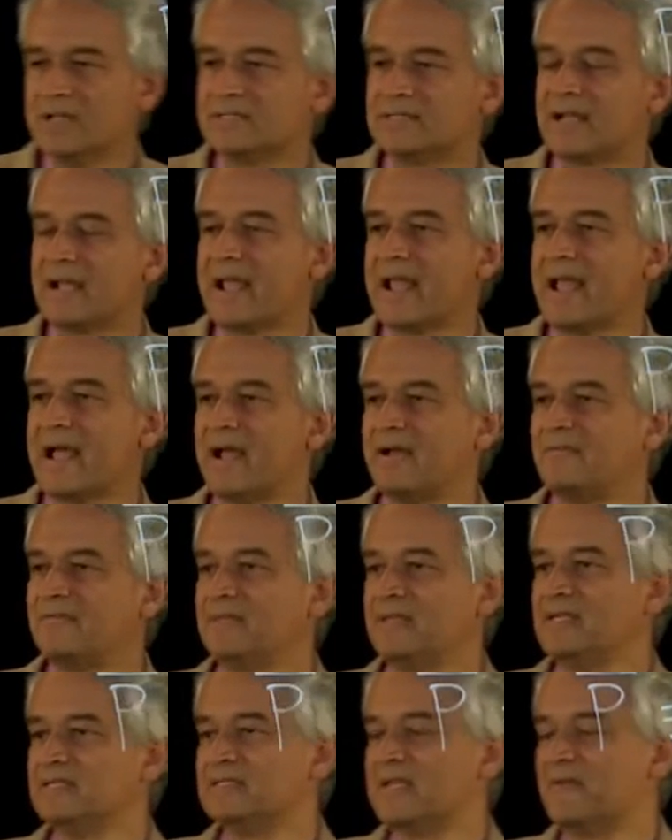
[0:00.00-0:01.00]
once I
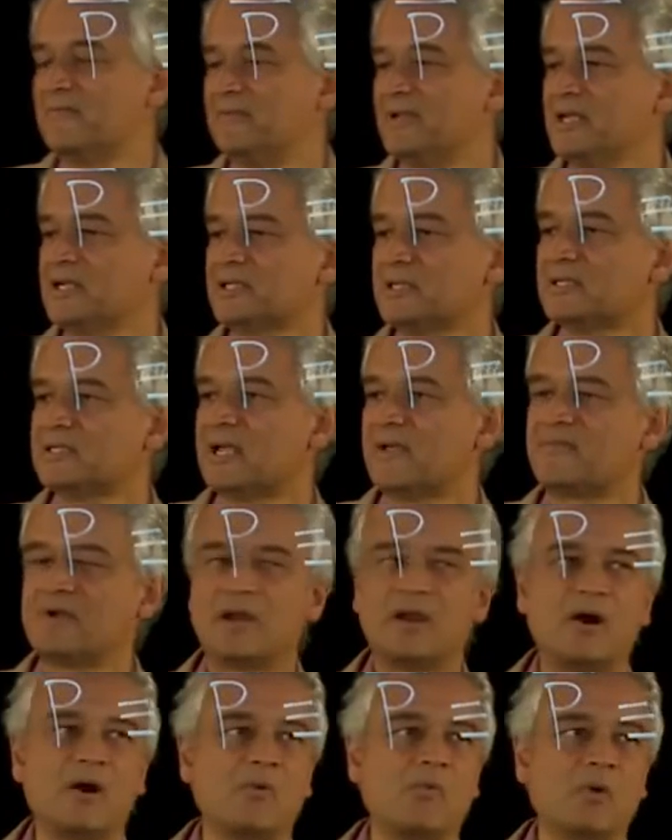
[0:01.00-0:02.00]
have these definitions, I've
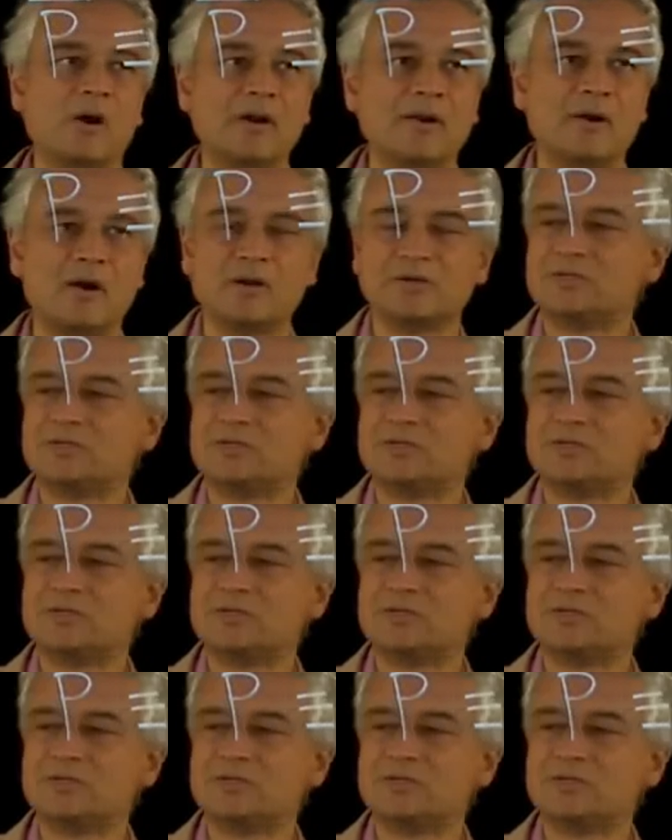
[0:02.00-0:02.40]
got R1,